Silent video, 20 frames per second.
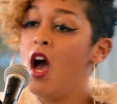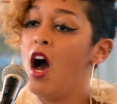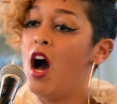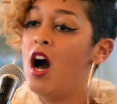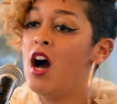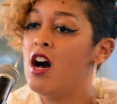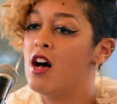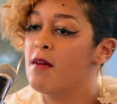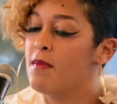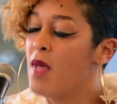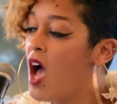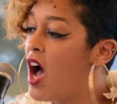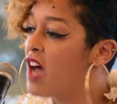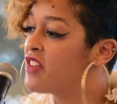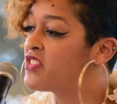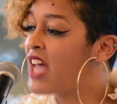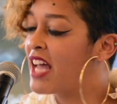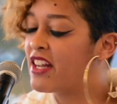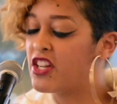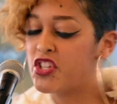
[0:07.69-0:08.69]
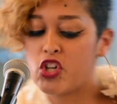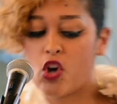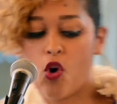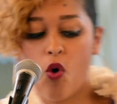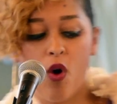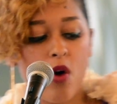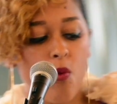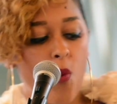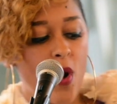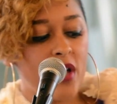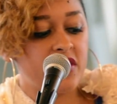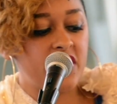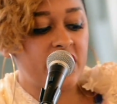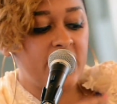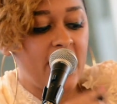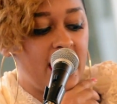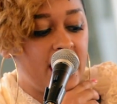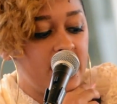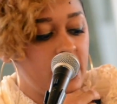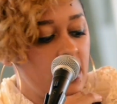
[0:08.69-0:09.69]
Assata Shakur once
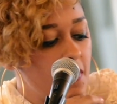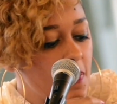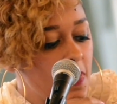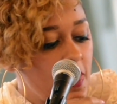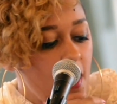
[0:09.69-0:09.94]
said,